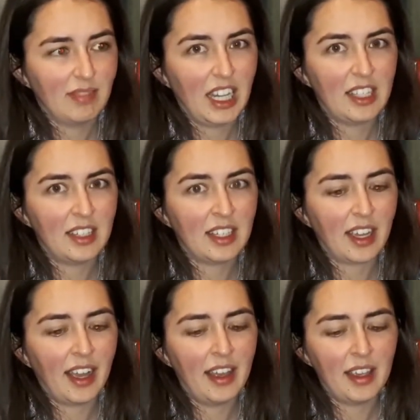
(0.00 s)
I think
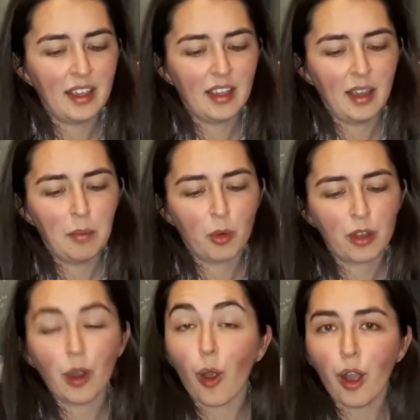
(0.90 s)
I am
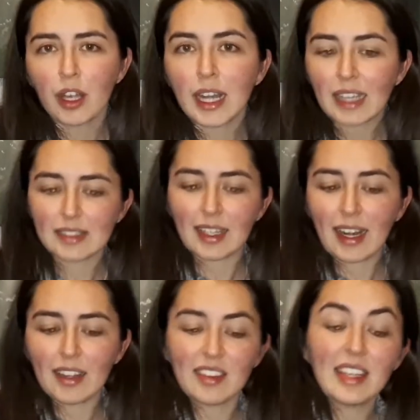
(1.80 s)
more organized than
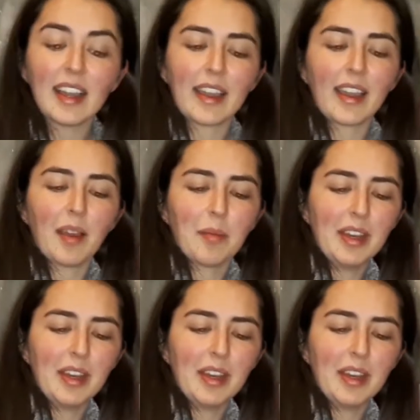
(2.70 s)
I think I am.